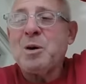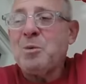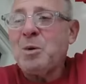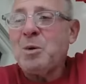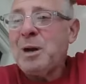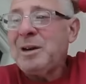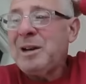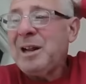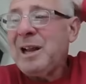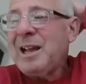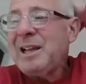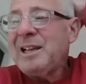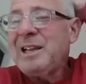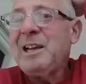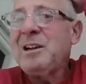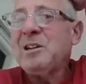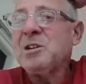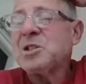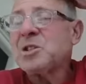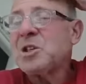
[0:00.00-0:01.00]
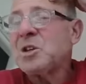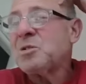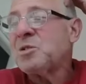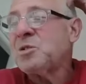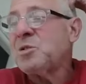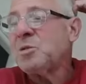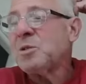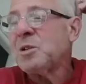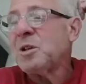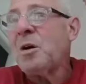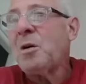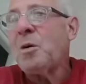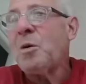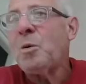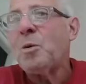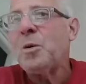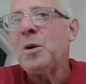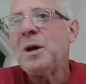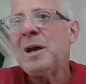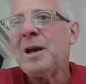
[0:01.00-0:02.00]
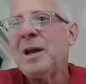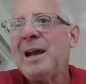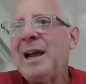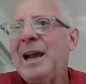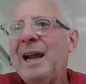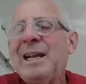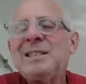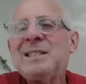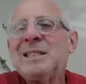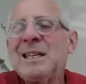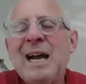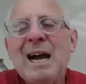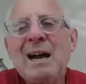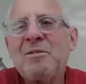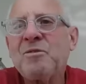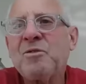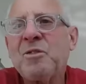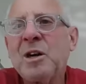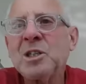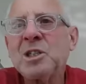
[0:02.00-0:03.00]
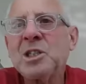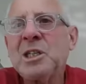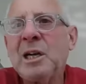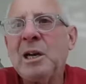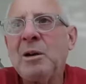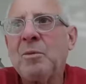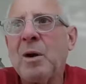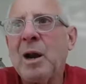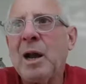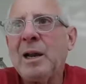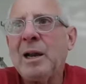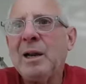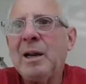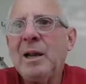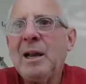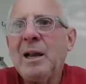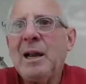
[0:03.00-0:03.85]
But when yields are too low, it's not functioning right.